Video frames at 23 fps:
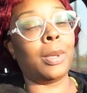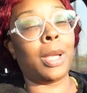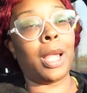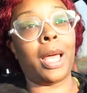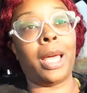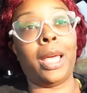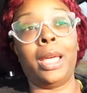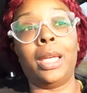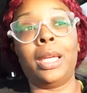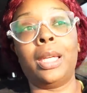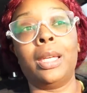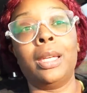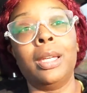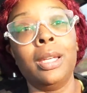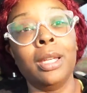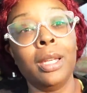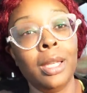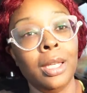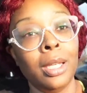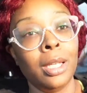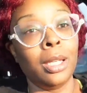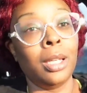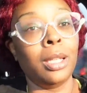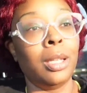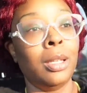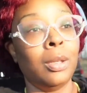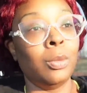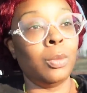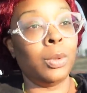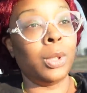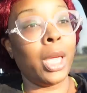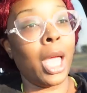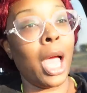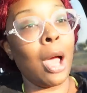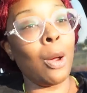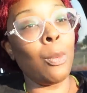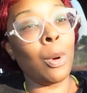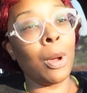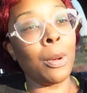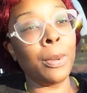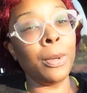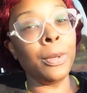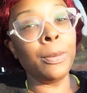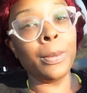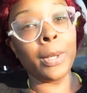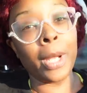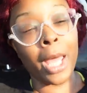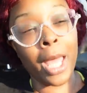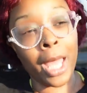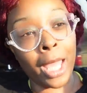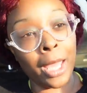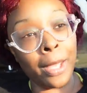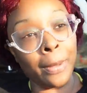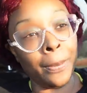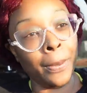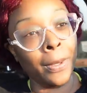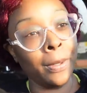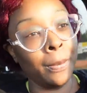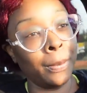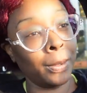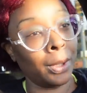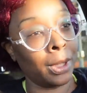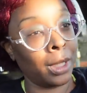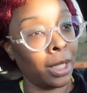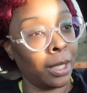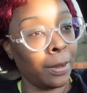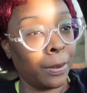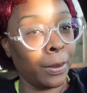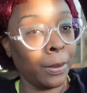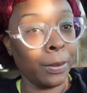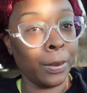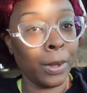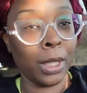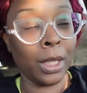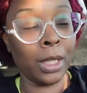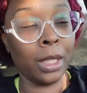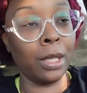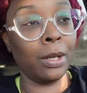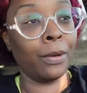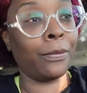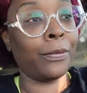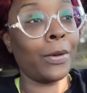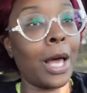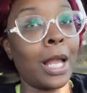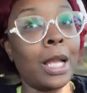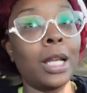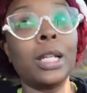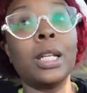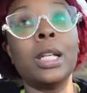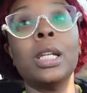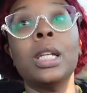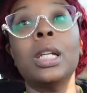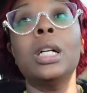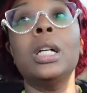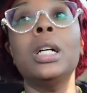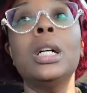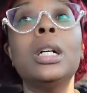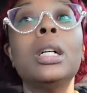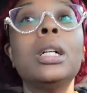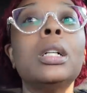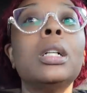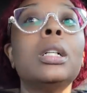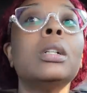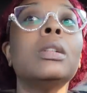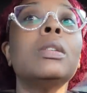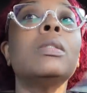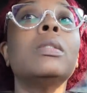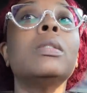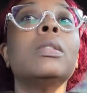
Like, when y'all want people to hate people and then people end up falling in love.